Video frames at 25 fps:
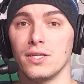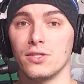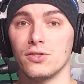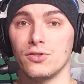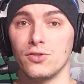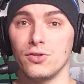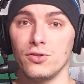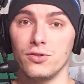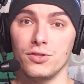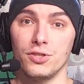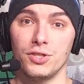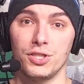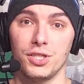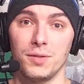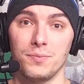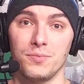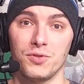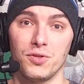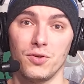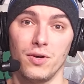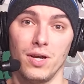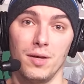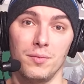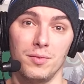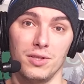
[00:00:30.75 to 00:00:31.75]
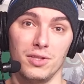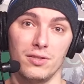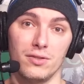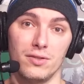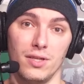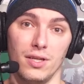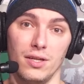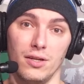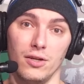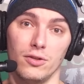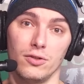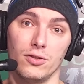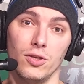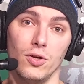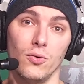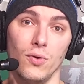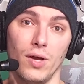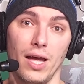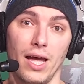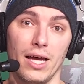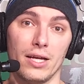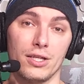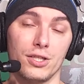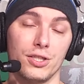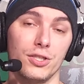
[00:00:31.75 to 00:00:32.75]
Certain ships are able to take a cloak
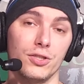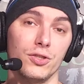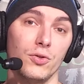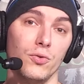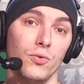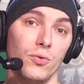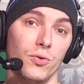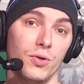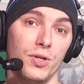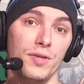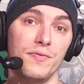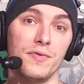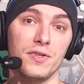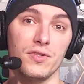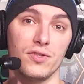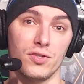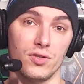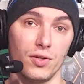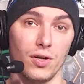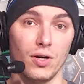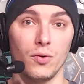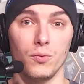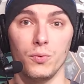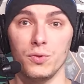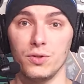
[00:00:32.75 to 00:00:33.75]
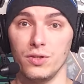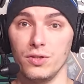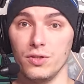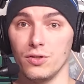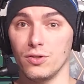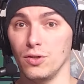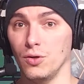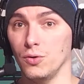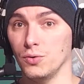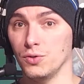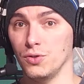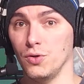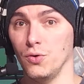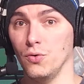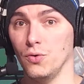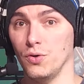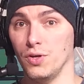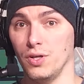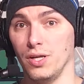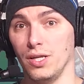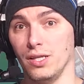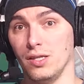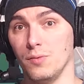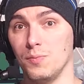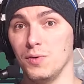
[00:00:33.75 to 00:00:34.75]
action or even start with the cloak
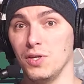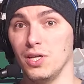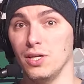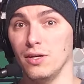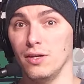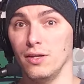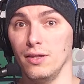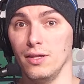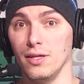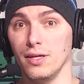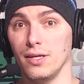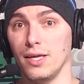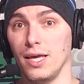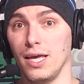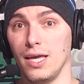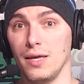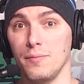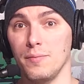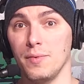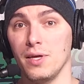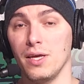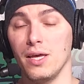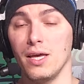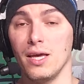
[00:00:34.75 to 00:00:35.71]
token at the beginning of the game.